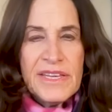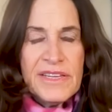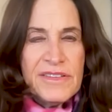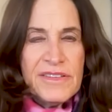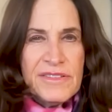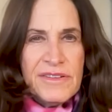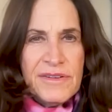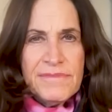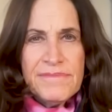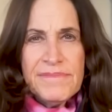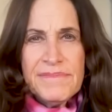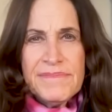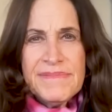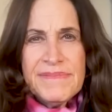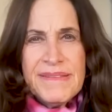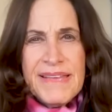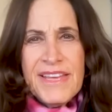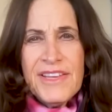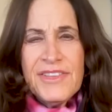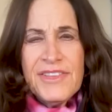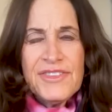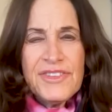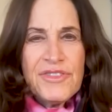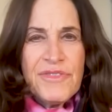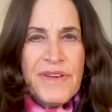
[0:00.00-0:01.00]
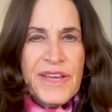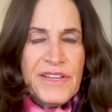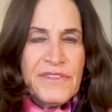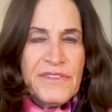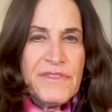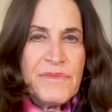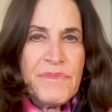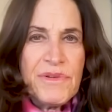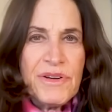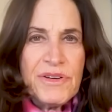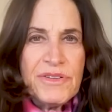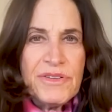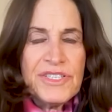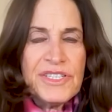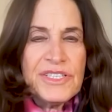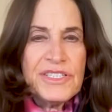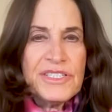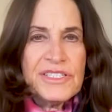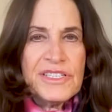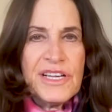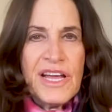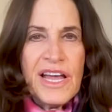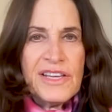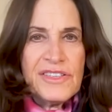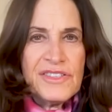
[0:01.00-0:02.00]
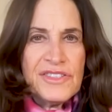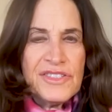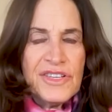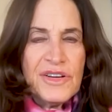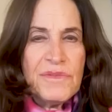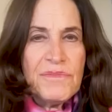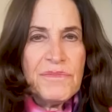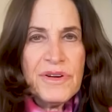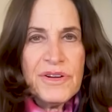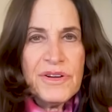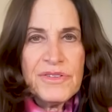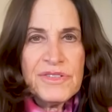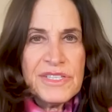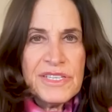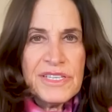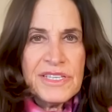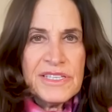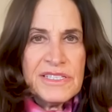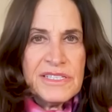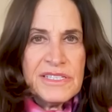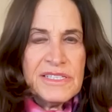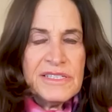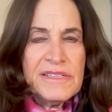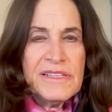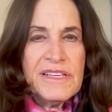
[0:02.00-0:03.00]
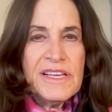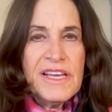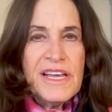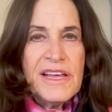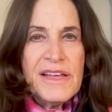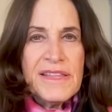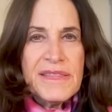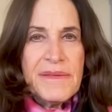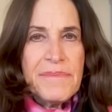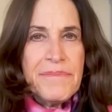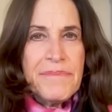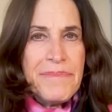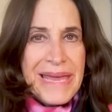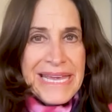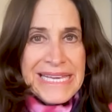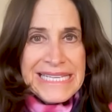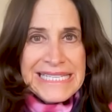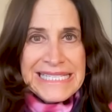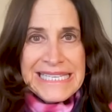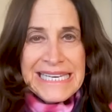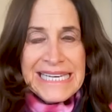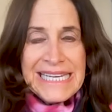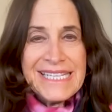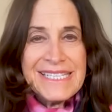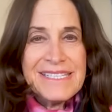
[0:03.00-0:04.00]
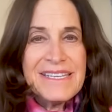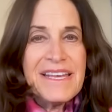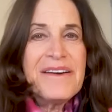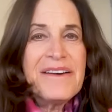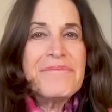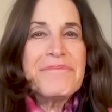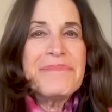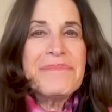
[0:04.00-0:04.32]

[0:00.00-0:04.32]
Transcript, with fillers: you know, integrative approaches to osteoporosis and the basics.